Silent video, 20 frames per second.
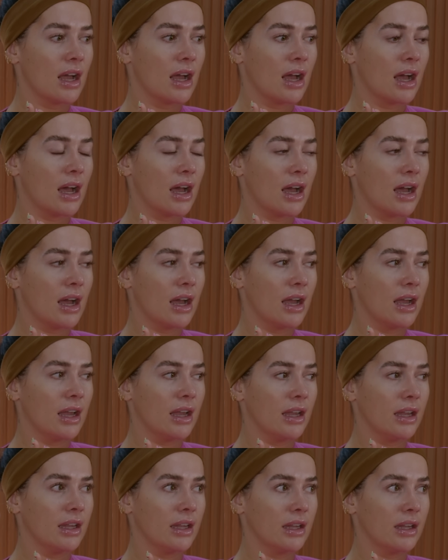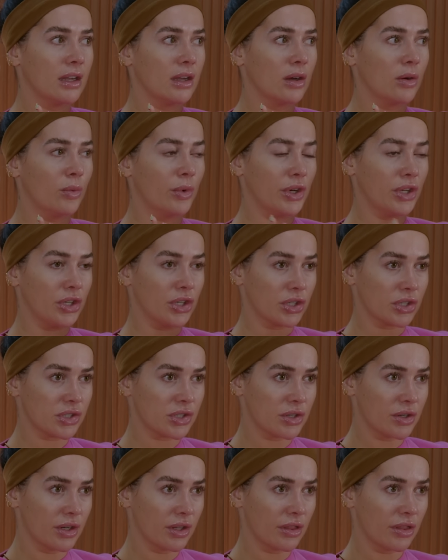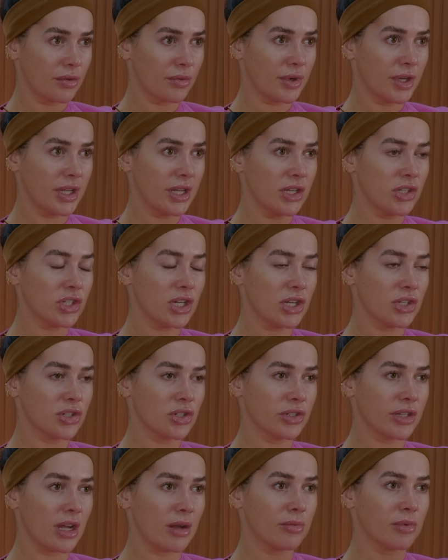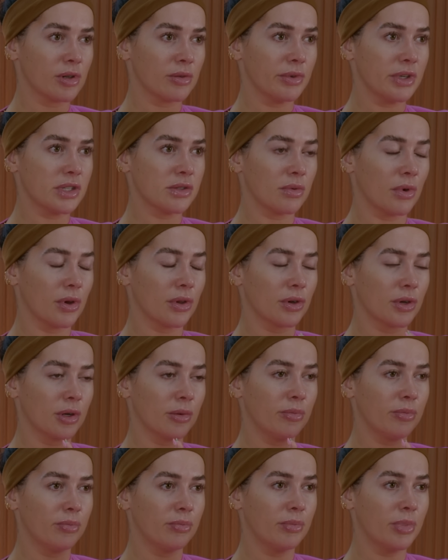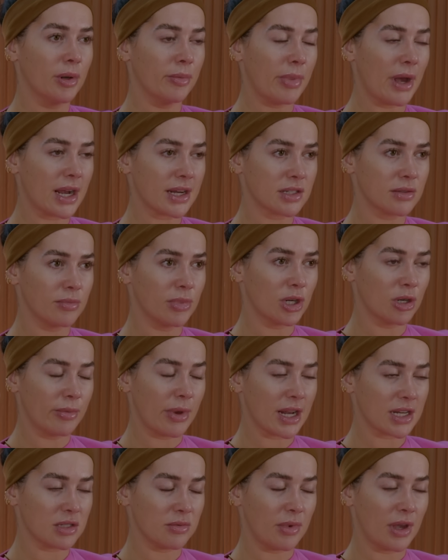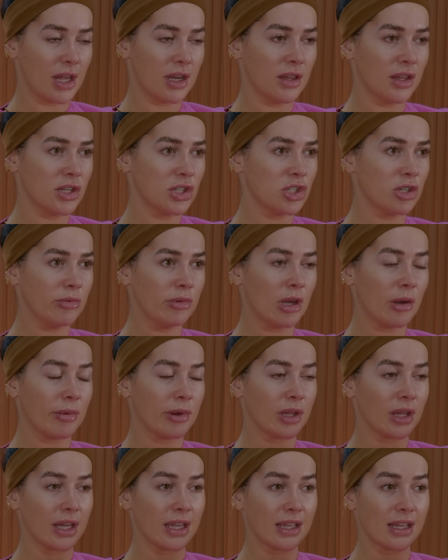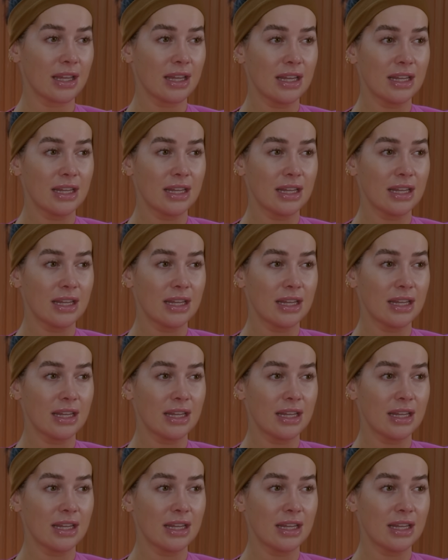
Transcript: I would nurse her at 3, change her diaper, reswaddle her, put her back to bed, and then she'd be up at like